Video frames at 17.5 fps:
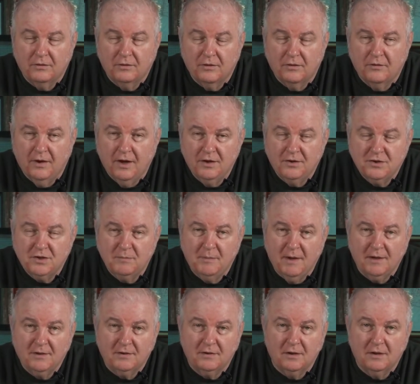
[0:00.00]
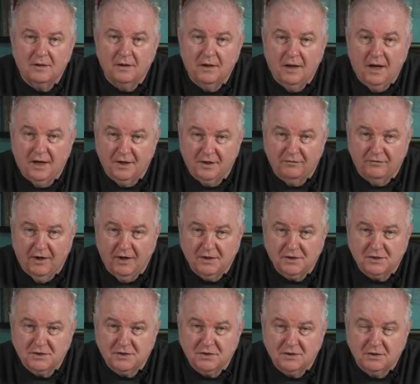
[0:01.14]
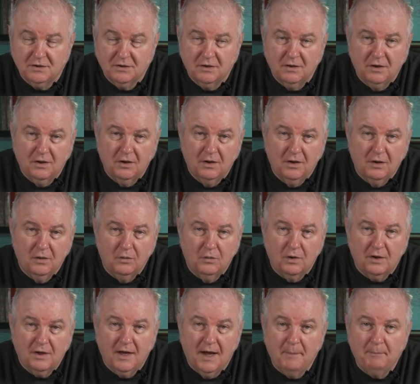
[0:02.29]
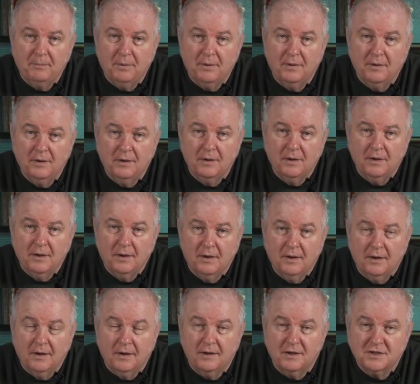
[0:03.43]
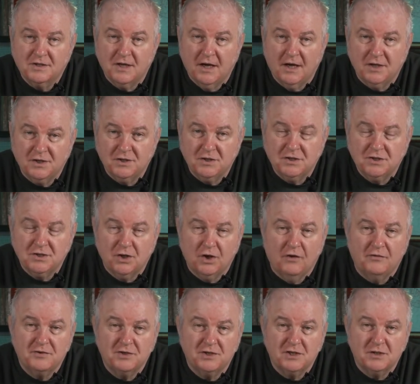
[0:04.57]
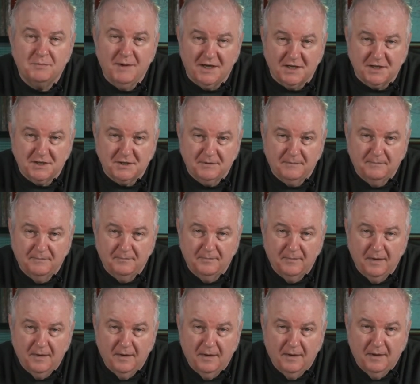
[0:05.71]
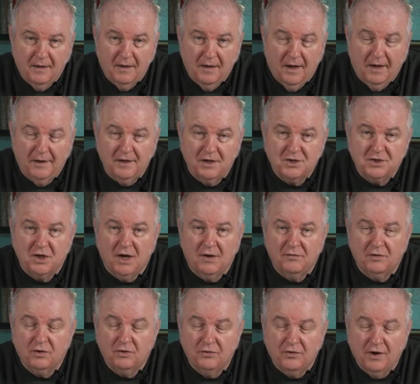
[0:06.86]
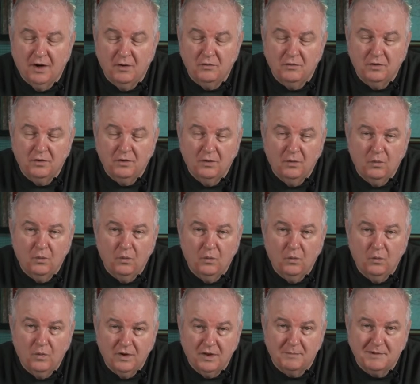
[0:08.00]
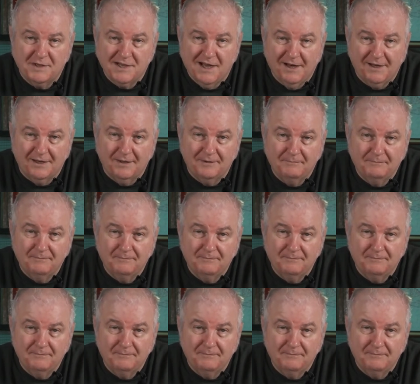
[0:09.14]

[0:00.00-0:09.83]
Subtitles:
the regimental artefacts were kept in the sergeants' and officers' mess, and they travelled around with the battalion.